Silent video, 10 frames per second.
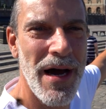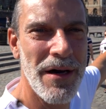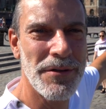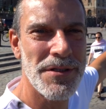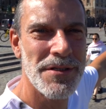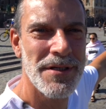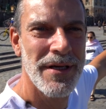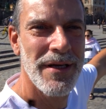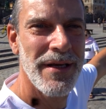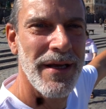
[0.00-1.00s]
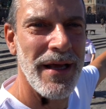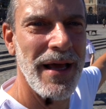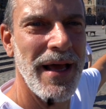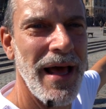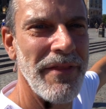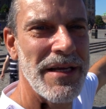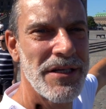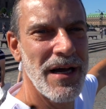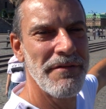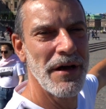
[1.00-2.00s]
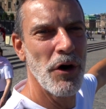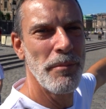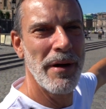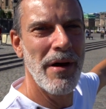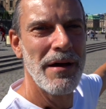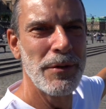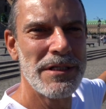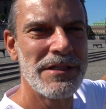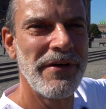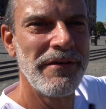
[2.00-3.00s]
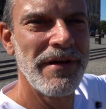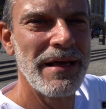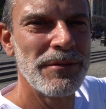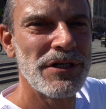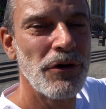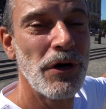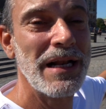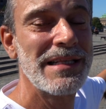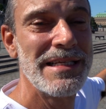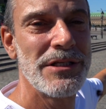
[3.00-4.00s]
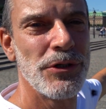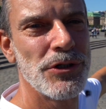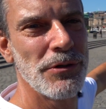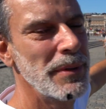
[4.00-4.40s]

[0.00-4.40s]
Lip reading: House, and there's a Café Opera which is very famous, or at least used to